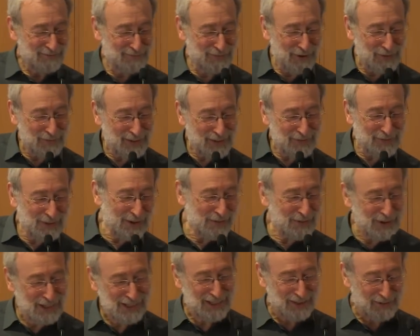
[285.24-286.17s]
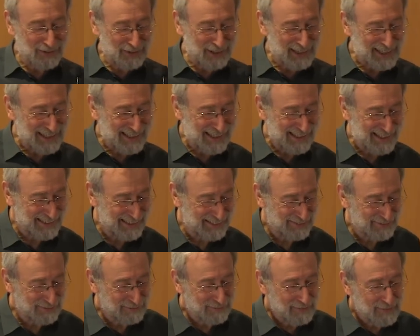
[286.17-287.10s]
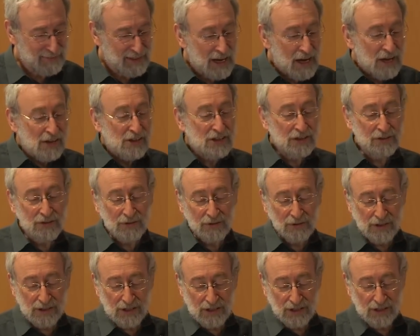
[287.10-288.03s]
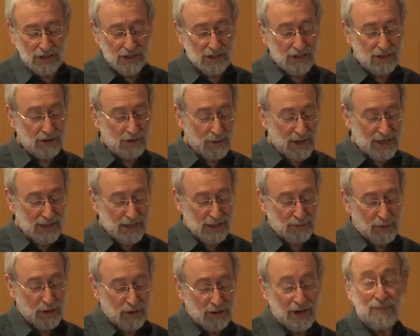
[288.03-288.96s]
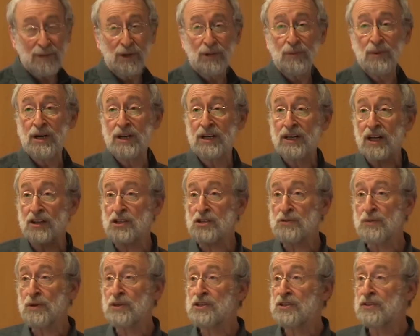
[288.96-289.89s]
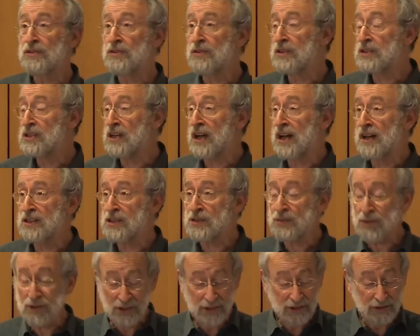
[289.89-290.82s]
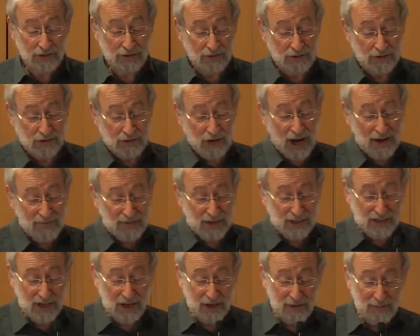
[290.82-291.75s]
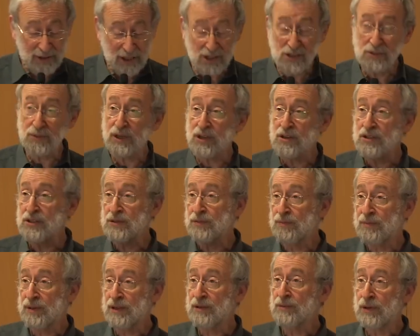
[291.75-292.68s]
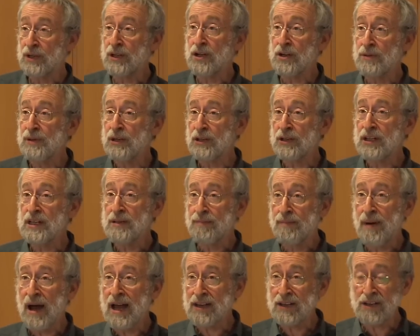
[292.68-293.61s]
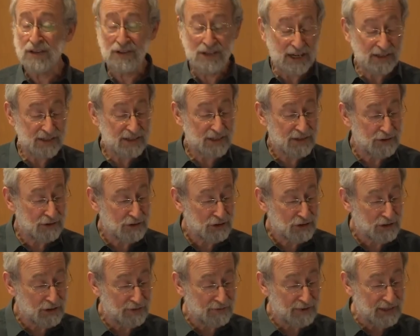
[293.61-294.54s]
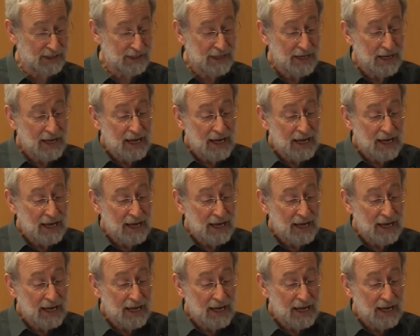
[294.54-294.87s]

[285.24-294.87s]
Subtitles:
But we're stuck with it. So the way this program will work, I just want to drive this home because we're going to be looking at the bytecode execution of it.